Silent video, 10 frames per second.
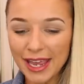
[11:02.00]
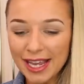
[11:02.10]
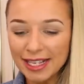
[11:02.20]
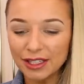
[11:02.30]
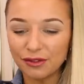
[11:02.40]
it
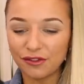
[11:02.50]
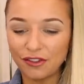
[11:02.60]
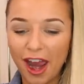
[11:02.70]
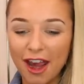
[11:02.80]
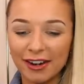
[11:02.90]
is
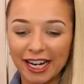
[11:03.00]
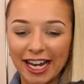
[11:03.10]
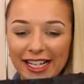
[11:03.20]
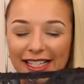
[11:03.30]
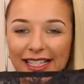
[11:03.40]

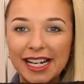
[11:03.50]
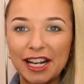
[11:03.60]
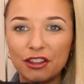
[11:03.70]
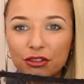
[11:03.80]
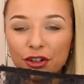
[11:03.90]
very
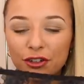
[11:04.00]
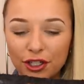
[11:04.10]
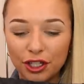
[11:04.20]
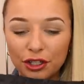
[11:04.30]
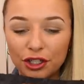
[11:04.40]
see-through,
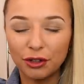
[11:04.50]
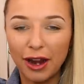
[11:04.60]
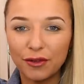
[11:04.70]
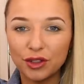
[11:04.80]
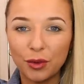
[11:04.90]
so you do
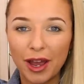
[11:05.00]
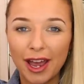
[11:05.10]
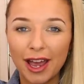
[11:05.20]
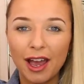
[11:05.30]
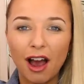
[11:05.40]
have to
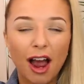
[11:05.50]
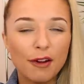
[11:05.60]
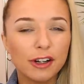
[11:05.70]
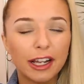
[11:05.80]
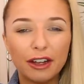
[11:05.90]
wear
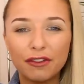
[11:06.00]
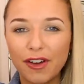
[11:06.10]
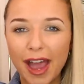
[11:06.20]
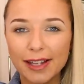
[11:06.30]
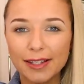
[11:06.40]
either like a
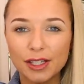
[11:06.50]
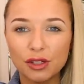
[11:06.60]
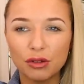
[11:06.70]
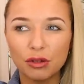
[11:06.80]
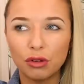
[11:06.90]

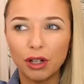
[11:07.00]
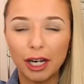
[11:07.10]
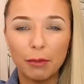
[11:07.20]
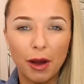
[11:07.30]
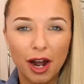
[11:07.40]
vest or
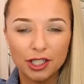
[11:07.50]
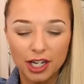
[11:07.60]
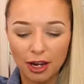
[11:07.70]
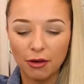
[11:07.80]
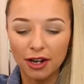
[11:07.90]
like a
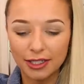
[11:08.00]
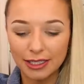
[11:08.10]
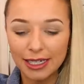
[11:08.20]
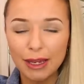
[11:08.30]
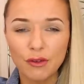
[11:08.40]
bardot
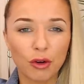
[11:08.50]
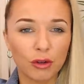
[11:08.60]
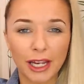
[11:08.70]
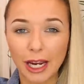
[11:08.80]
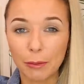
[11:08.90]
underneath
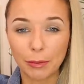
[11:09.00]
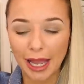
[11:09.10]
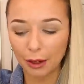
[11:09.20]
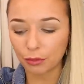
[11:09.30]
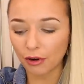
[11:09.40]
or like a
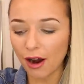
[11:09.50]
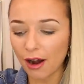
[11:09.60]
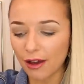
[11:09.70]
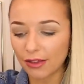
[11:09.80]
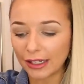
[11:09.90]
black
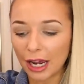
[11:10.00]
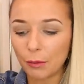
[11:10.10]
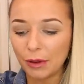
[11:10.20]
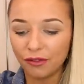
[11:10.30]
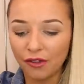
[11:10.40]
bra. I think
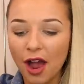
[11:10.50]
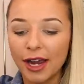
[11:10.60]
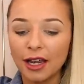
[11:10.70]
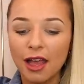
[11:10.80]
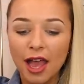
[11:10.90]
that'll be
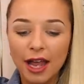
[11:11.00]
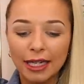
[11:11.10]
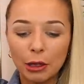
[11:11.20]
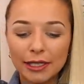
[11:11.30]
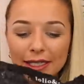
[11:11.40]
fine.
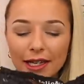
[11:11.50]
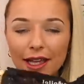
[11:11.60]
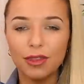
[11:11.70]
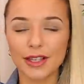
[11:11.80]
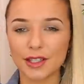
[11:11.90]
Now I did
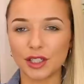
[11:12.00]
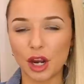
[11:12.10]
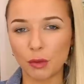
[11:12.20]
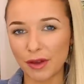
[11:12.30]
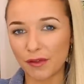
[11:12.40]
get this to
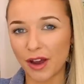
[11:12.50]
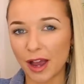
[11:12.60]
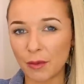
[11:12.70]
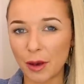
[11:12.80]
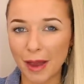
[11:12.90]
go with
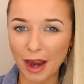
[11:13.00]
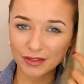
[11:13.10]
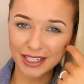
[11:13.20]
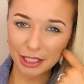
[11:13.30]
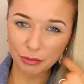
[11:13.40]
a pair
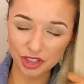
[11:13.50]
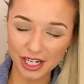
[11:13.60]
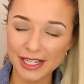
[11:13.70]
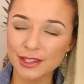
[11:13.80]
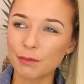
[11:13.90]
of denim
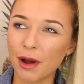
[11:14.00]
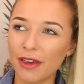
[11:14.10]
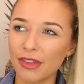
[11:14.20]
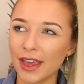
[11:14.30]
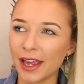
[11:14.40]
jeans, but
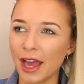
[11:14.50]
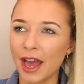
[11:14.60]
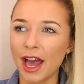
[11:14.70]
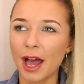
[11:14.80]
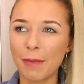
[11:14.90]
I think
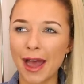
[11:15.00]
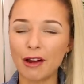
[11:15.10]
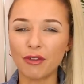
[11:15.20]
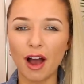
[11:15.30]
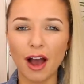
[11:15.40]
a
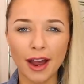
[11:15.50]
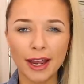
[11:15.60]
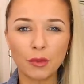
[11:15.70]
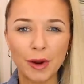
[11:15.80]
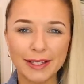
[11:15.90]
pair of
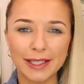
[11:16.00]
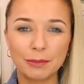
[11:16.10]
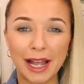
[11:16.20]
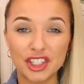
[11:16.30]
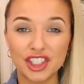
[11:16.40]

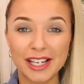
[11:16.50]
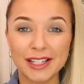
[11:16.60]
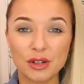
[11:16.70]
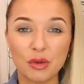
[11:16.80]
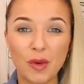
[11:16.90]
high-waisted black
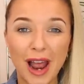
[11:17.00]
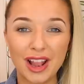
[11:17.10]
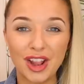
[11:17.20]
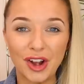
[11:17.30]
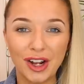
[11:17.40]
jeans or wet
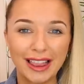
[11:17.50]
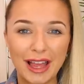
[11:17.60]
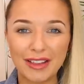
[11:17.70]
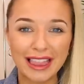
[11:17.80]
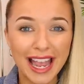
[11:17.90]
look
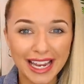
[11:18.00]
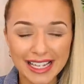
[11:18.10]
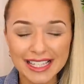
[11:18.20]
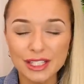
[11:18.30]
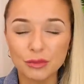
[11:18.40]
leather
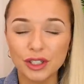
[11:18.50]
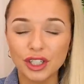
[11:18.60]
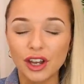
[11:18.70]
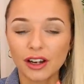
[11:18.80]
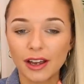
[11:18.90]
leggings would
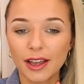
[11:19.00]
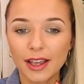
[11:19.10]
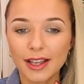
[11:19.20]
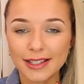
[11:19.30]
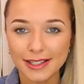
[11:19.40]
look
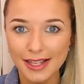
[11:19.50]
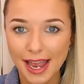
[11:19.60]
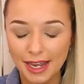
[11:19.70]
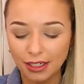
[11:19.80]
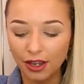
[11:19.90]

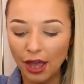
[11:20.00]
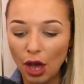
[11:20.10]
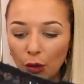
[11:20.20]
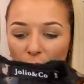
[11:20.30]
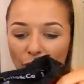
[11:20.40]
insane
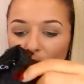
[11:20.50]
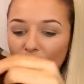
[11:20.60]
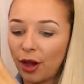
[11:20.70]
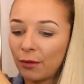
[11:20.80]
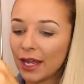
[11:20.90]
with
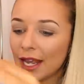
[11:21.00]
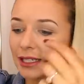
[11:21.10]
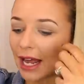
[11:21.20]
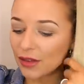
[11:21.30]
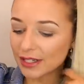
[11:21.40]
them.
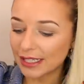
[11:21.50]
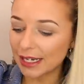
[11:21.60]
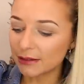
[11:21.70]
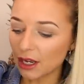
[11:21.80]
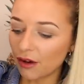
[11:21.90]
Now the
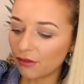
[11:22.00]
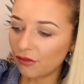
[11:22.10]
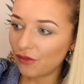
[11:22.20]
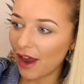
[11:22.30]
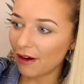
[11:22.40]
sleeves are
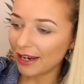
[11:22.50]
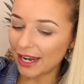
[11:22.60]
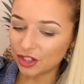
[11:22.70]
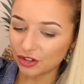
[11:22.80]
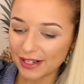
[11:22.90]
very
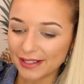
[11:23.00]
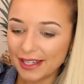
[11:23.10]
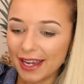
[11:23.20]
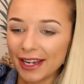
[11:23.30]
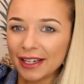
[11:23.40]

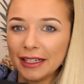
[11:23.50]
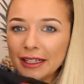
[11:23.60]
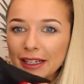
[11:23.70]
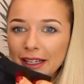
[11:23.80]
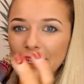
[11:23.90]
interesting.
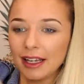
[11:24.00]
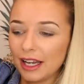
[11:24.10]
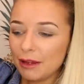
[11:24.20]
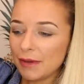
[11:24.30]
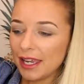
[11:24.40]

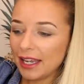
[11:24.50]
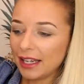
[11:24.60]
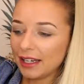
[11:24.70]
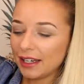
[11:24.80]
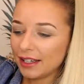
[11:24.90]
I
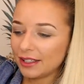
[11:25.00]
mean,